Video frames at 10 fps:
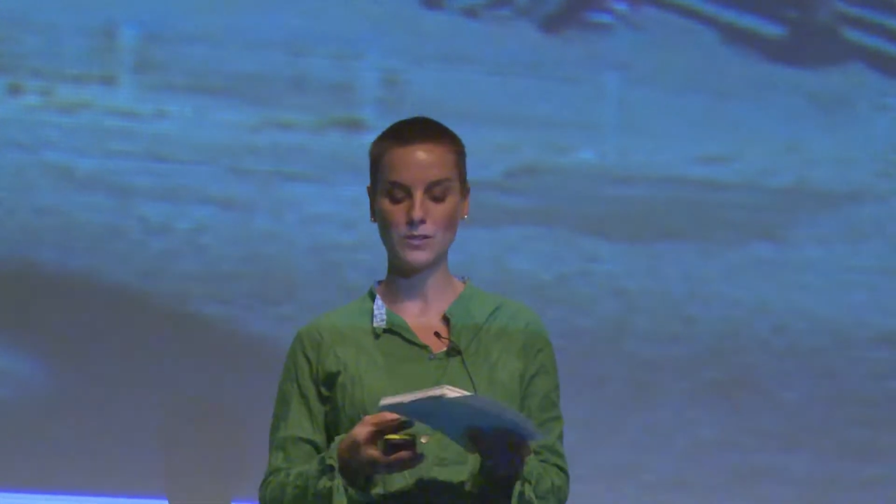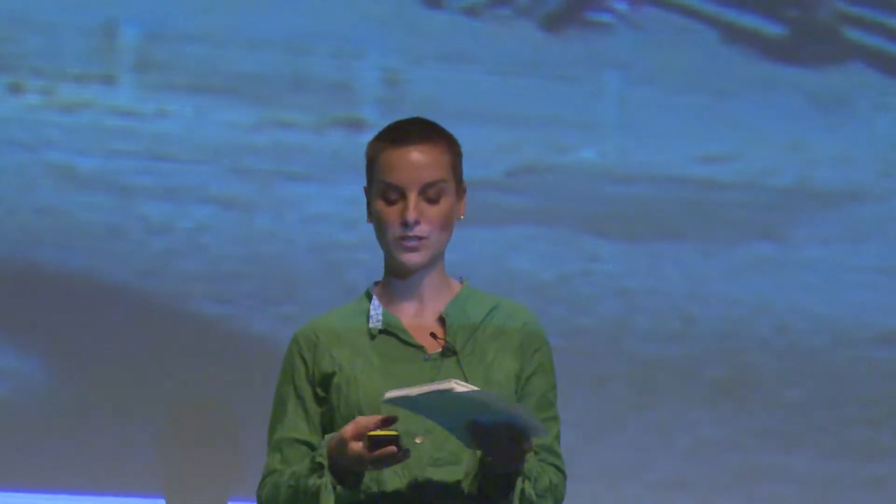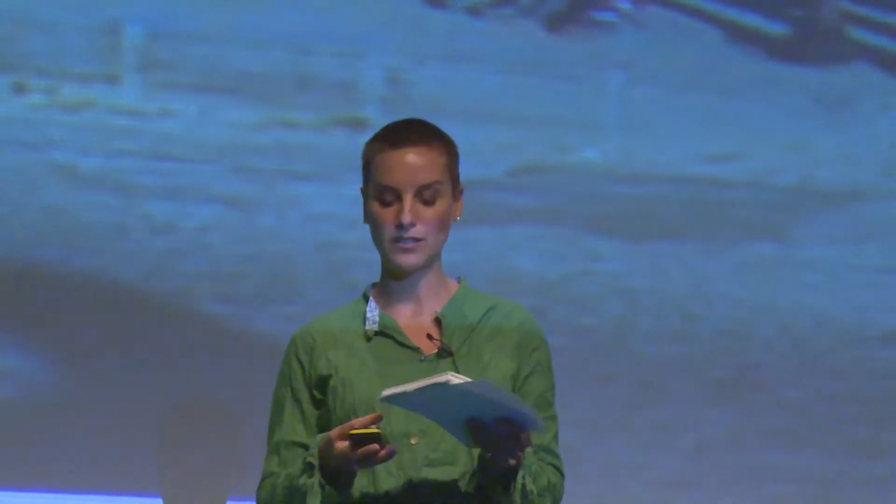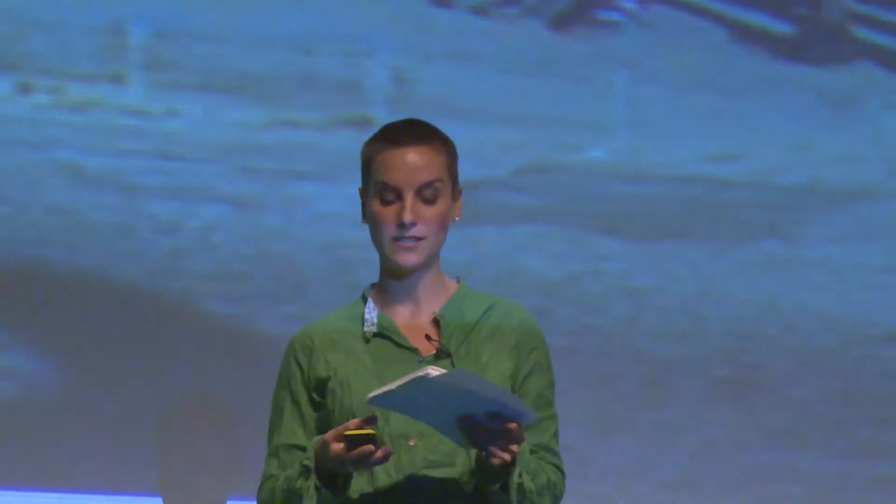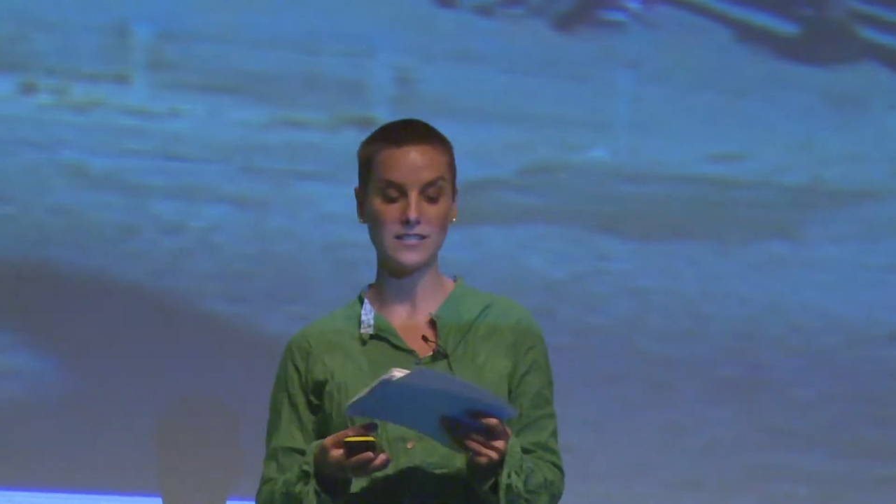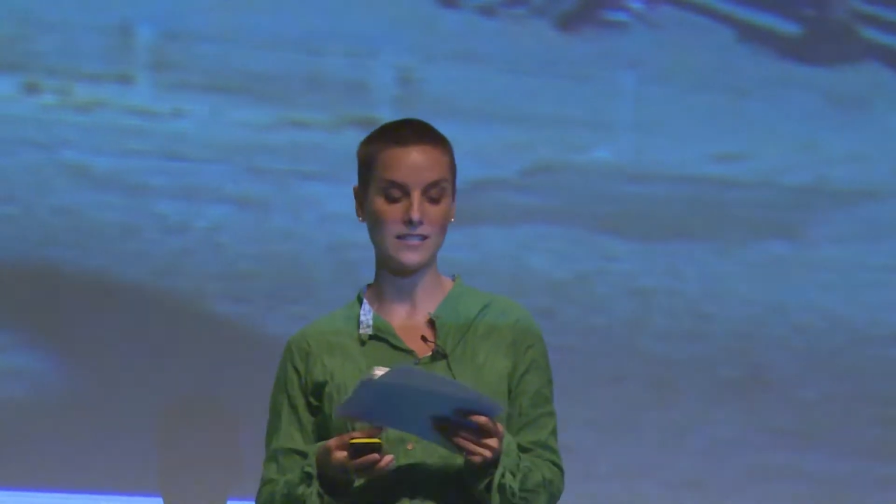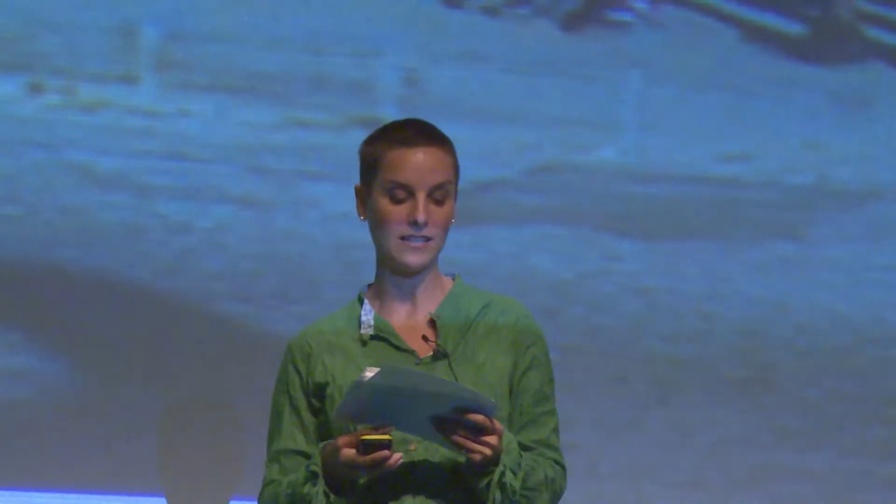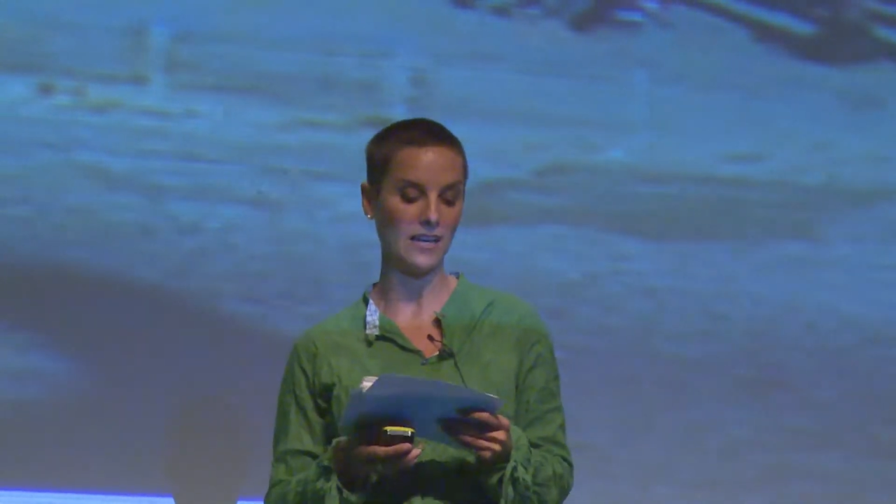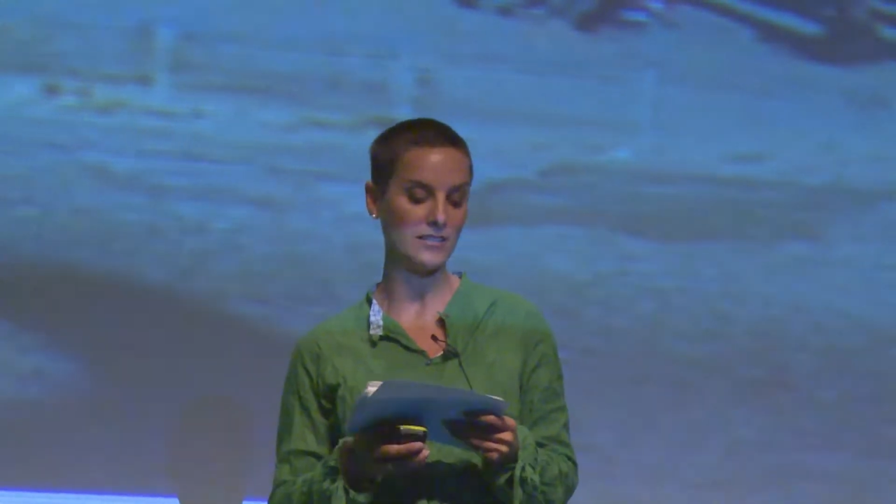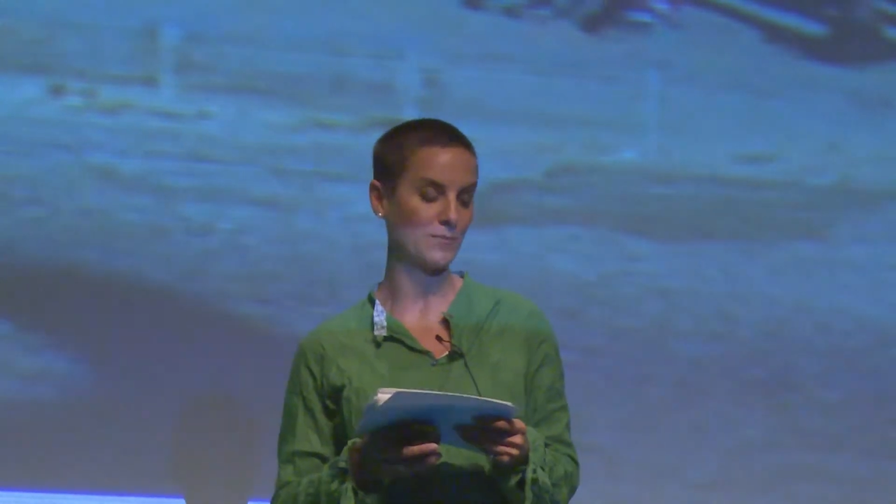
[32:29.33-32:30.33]
tours
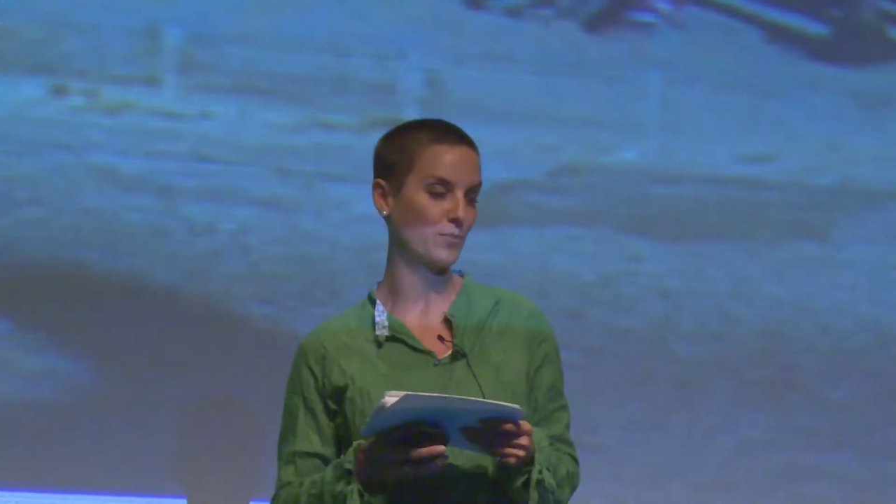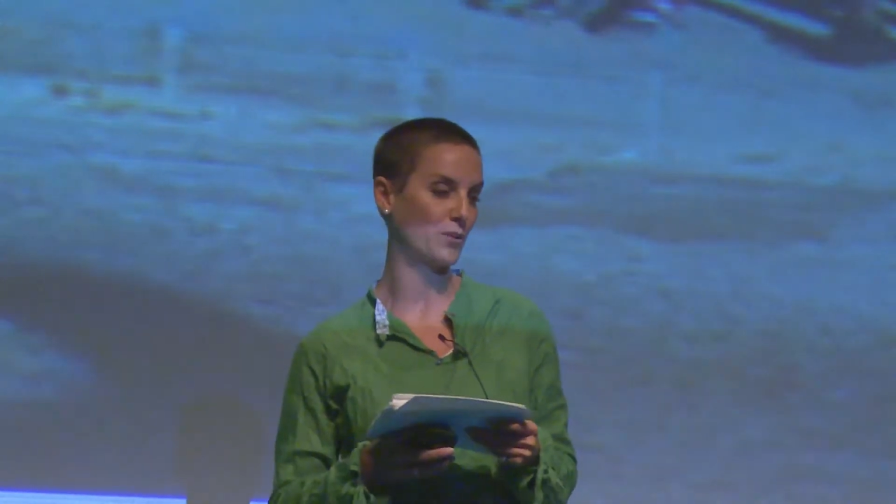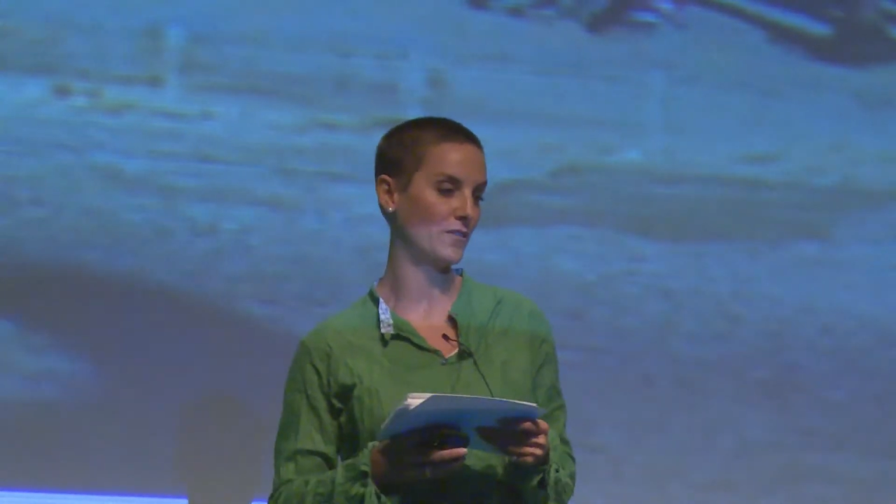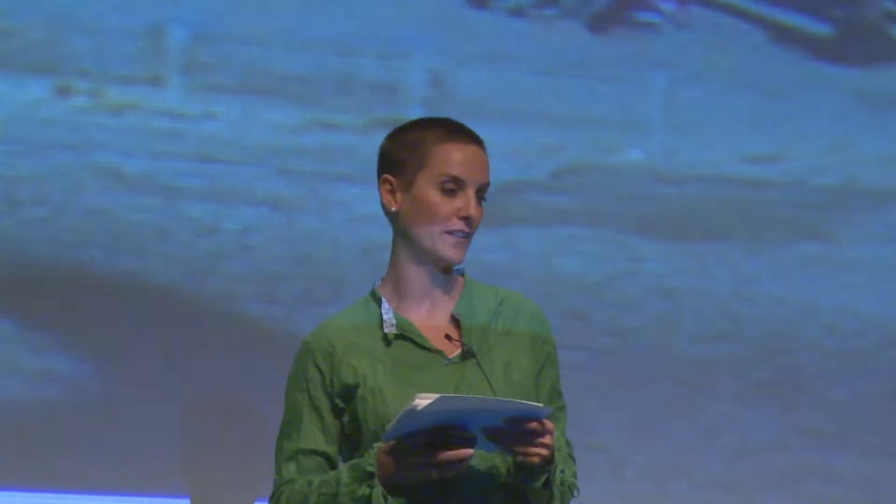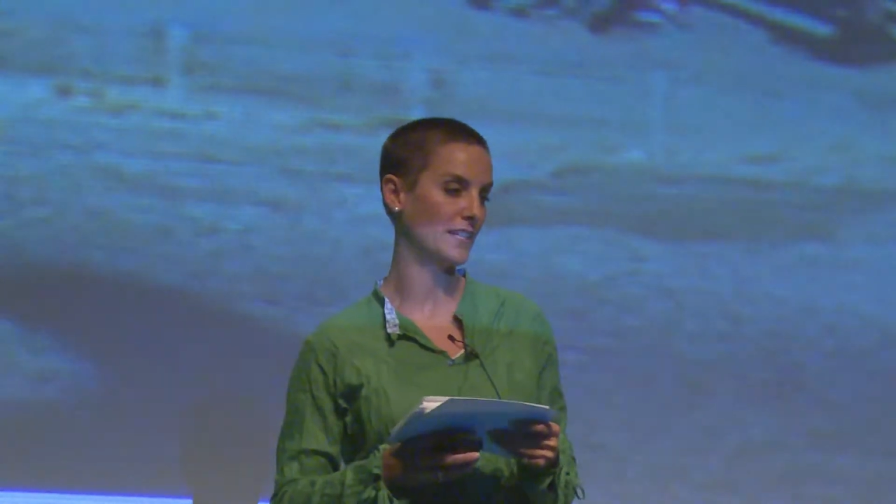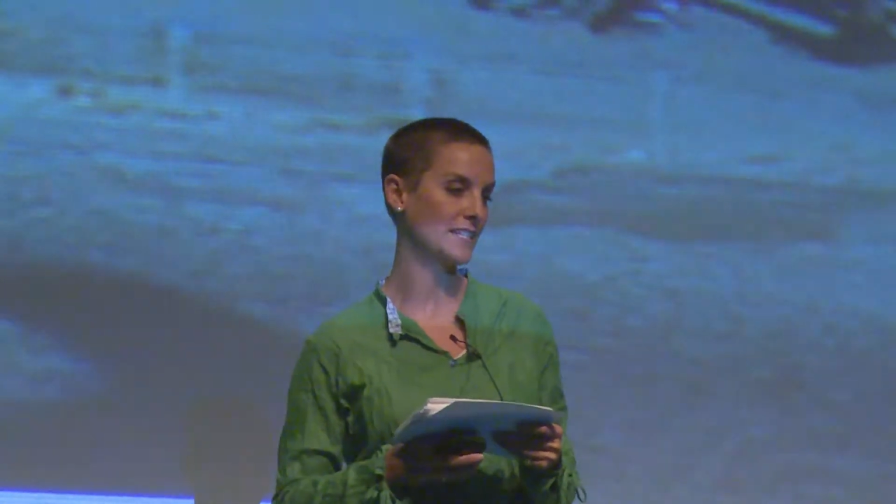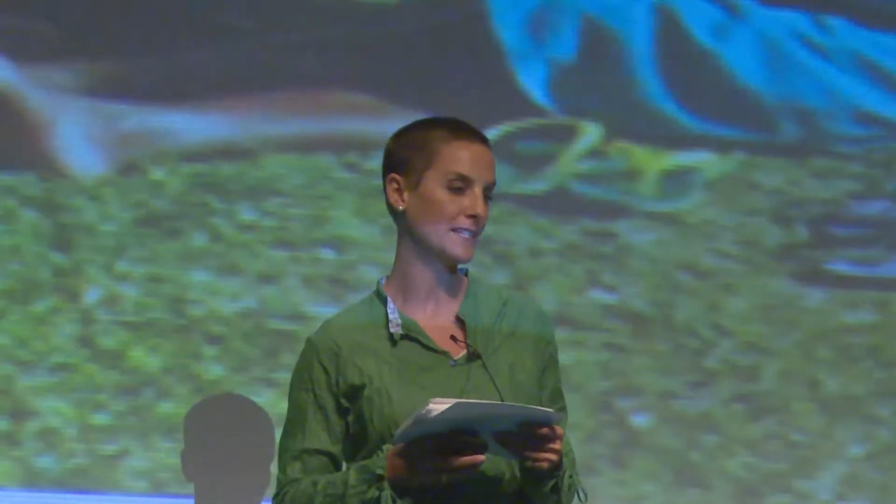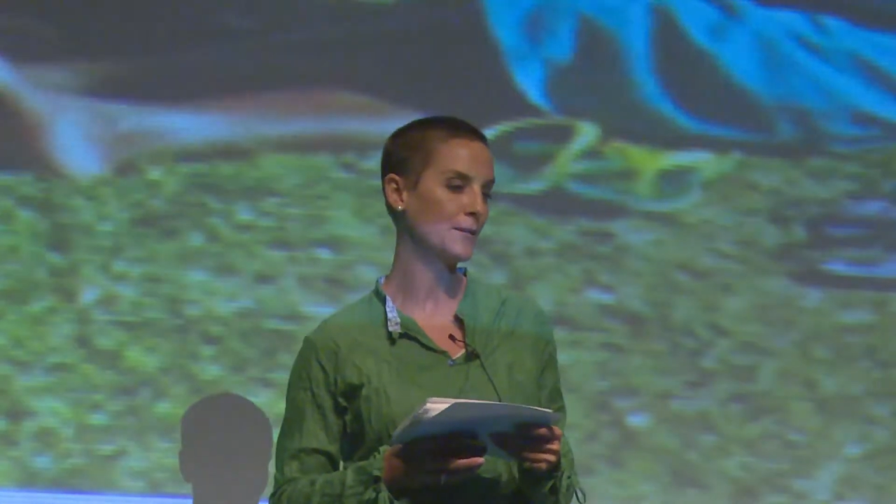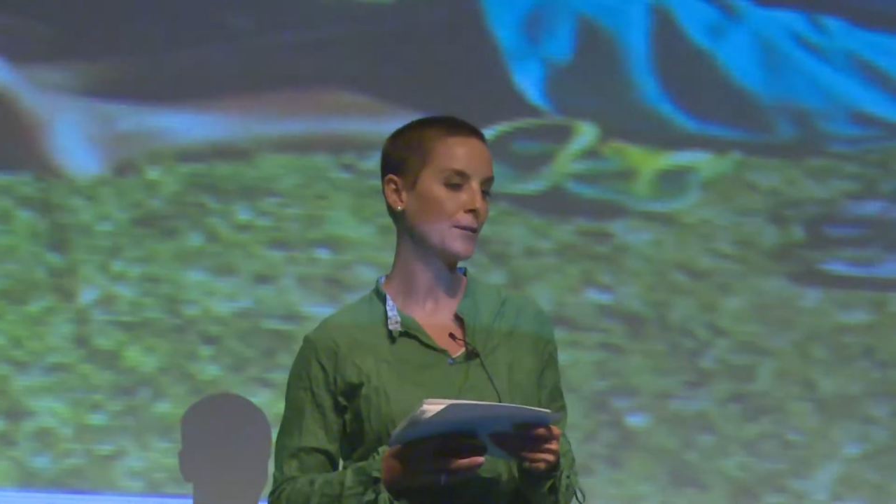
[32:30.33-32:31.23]
has proven this.